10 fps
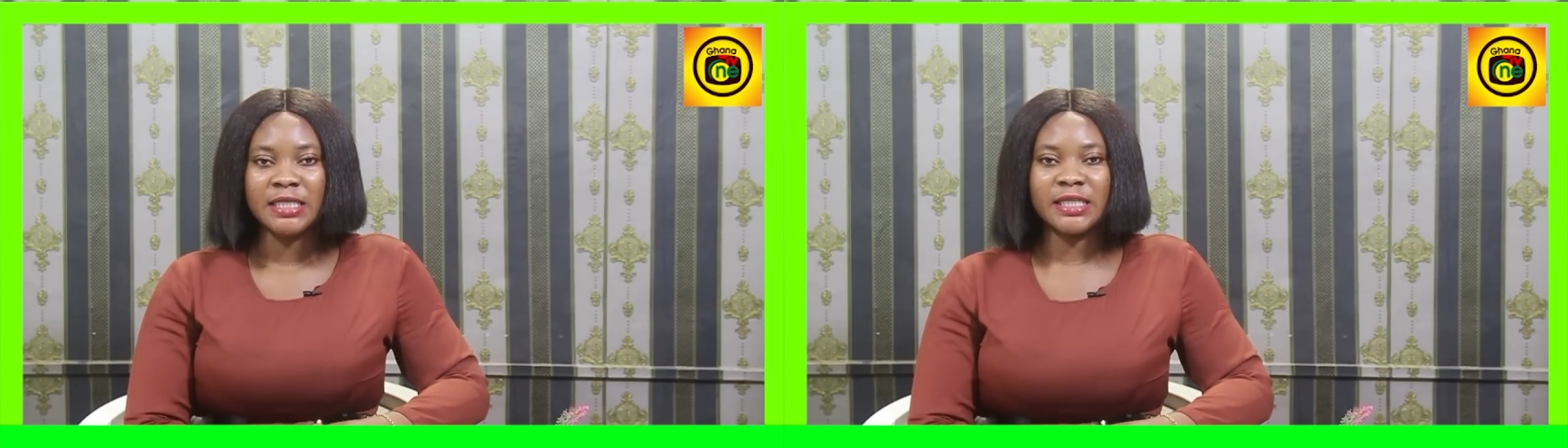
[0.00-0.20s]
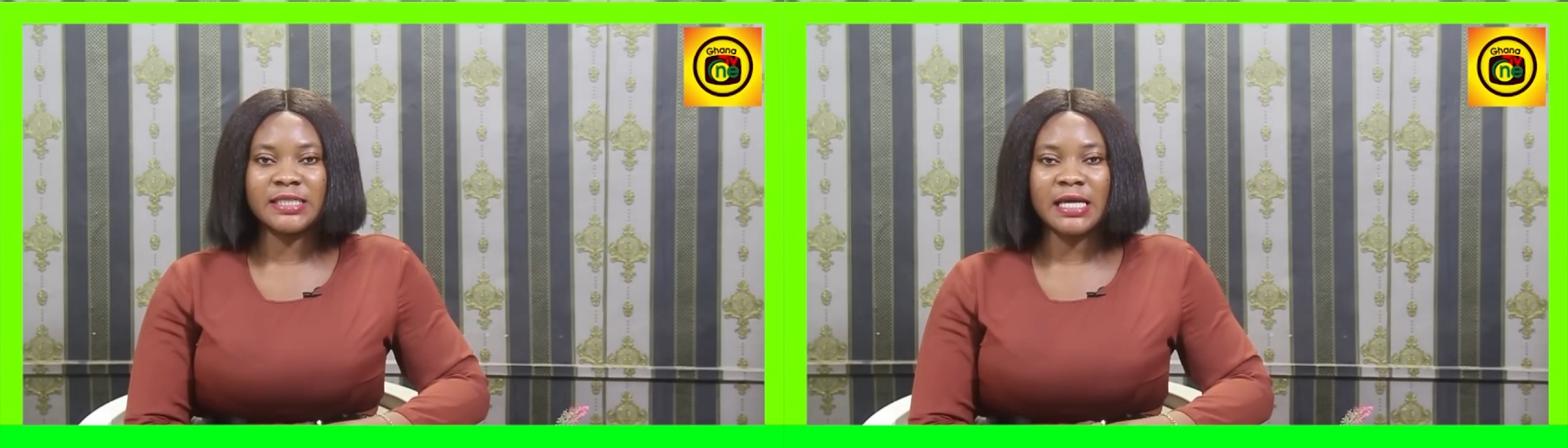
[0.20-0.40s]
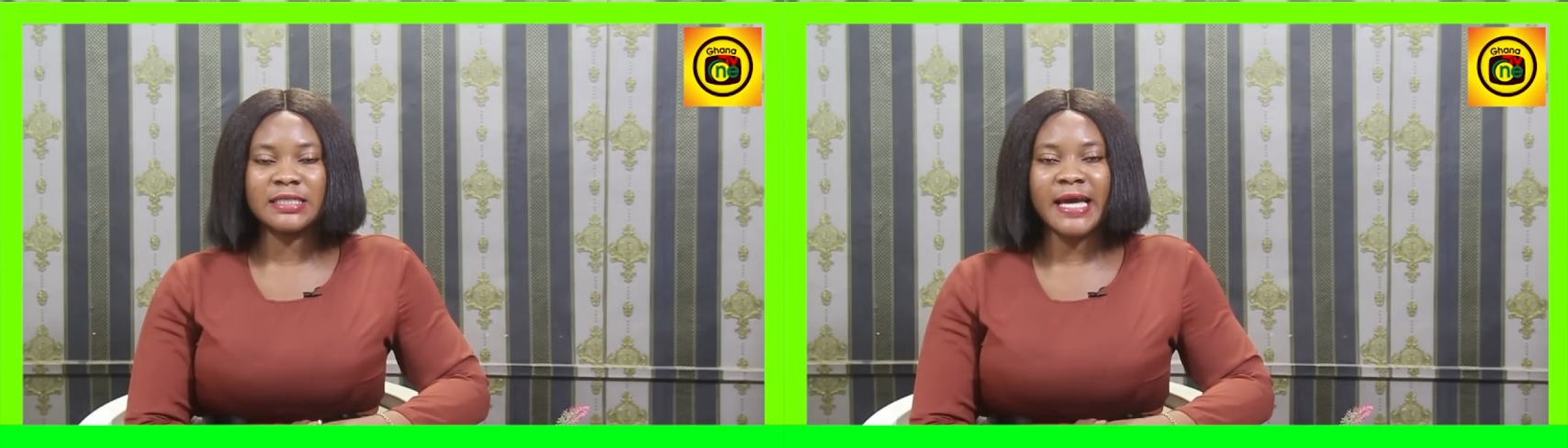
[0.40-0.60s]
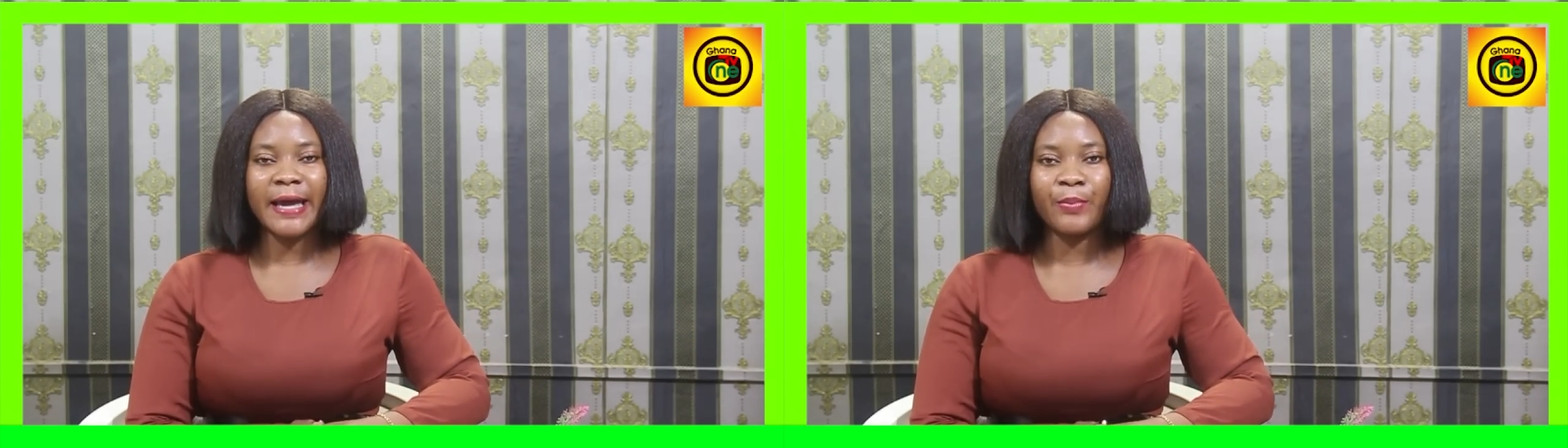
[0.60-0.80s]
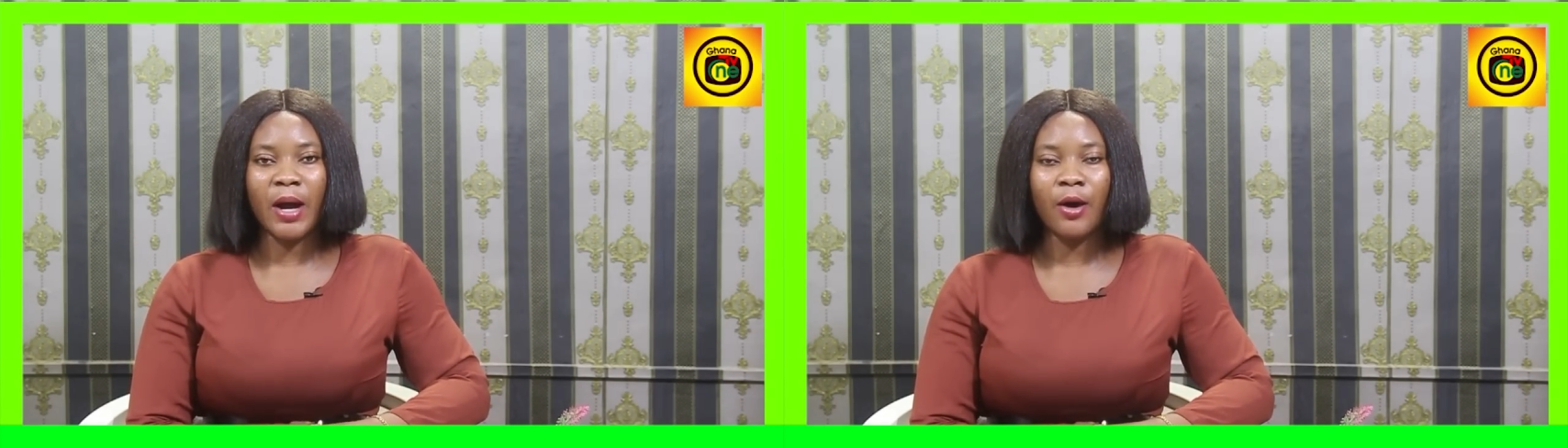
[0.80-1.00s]
chese
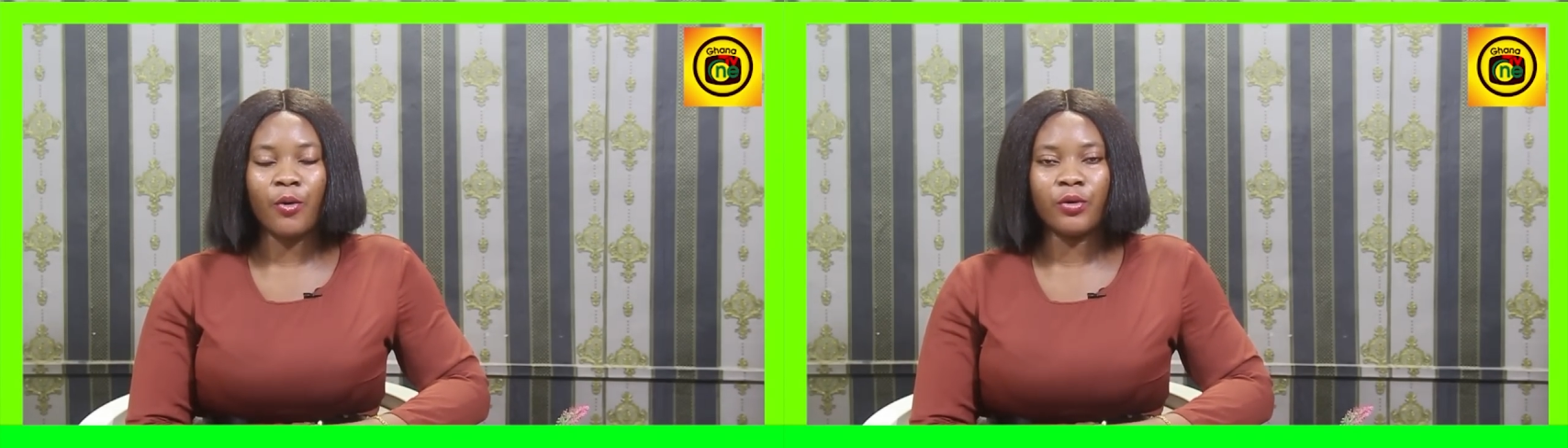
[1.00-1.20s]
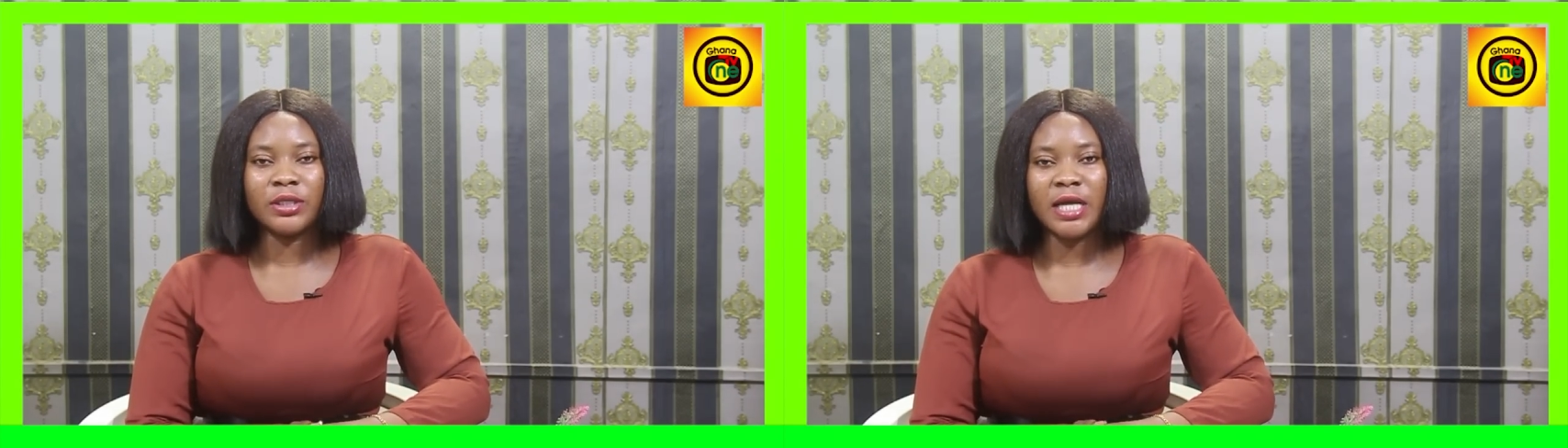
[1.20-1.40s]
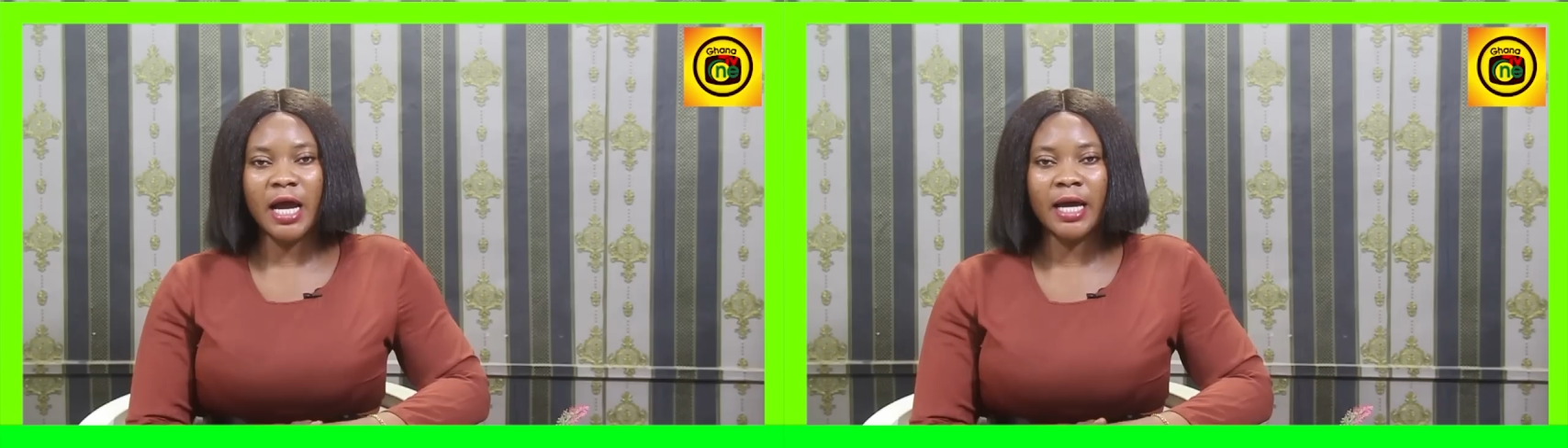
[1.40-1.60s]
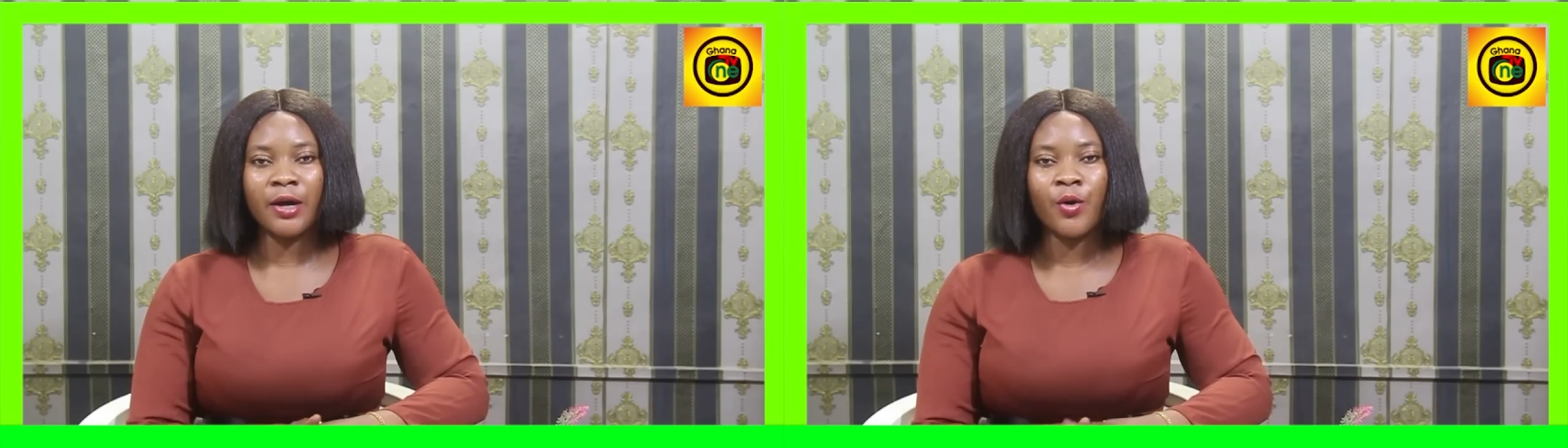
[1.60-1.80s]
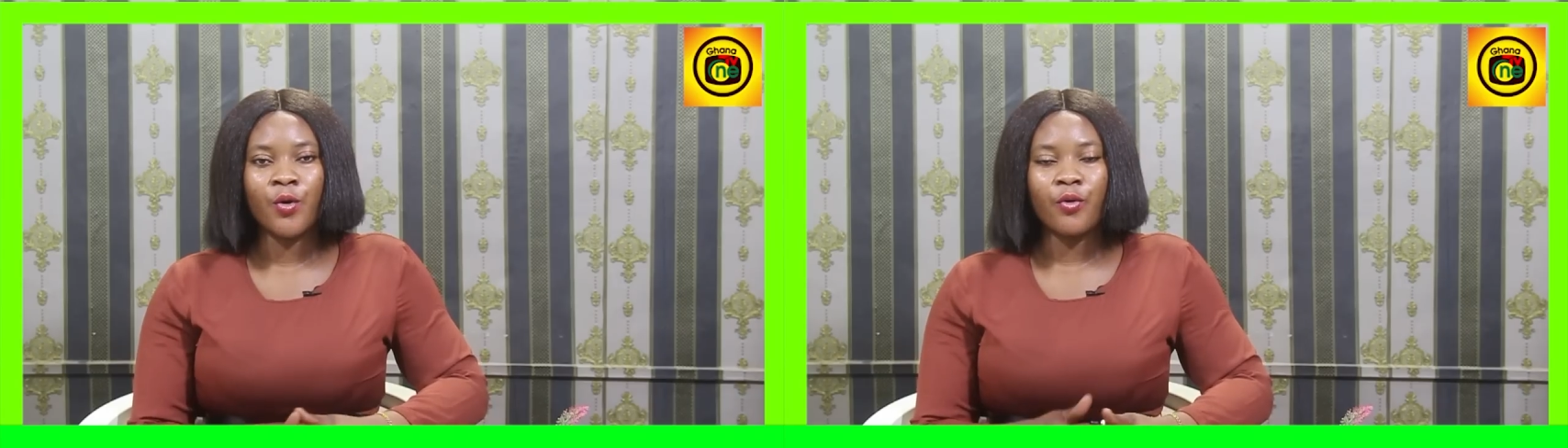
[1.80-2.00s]
time a onya